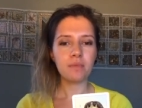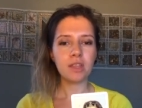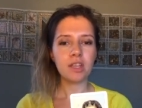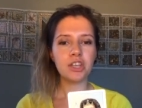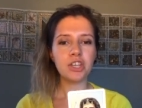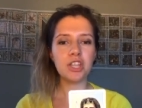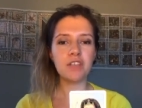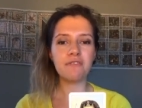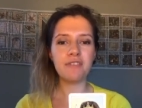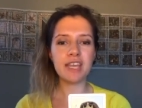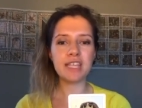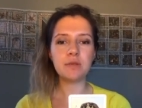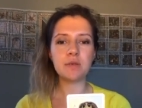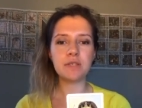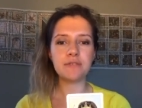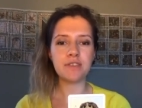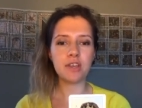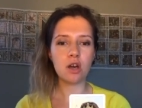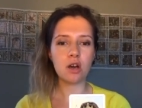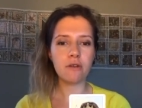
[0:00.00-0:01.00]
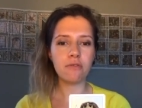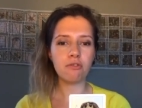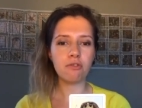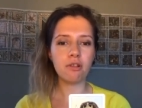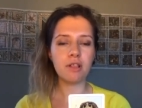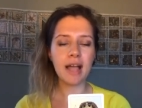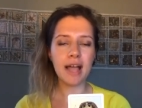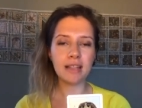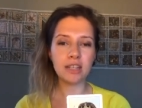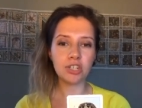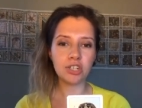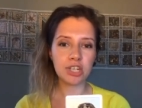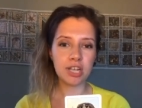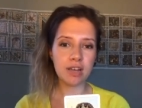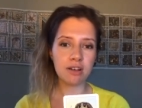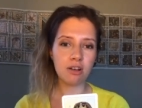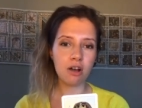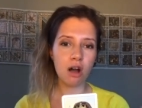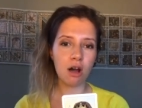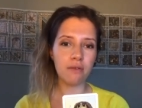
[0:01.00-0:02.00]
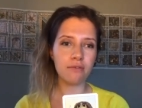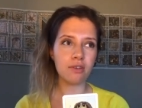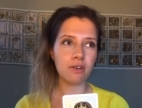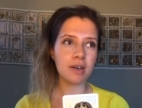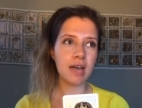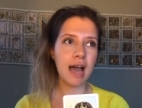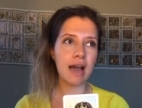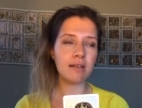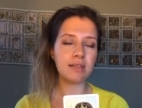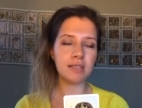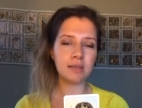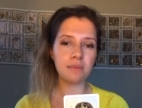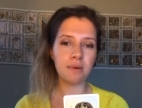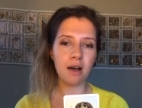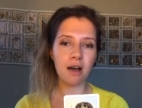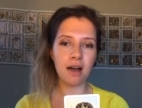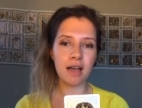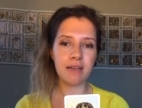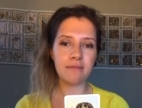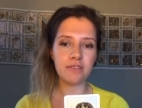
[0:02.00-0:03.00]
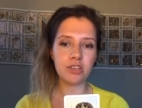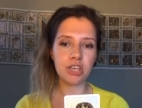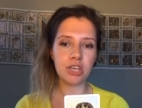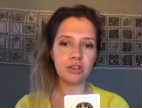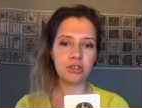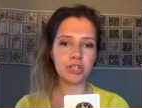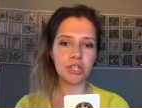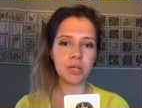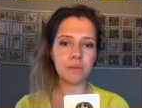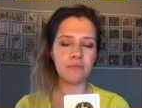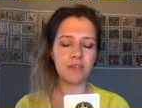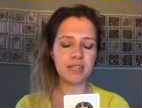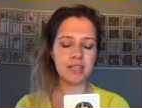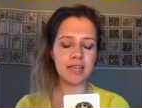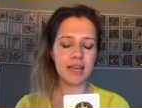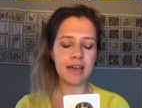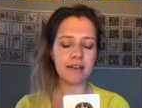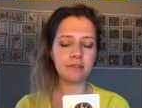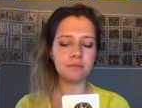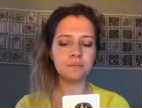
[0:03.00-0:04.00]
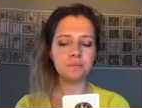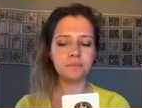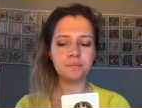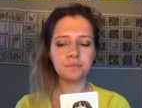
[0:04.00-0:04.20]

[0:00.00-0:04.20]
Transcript: You know, this was the overall energy I got of your counterpart in the YouTube video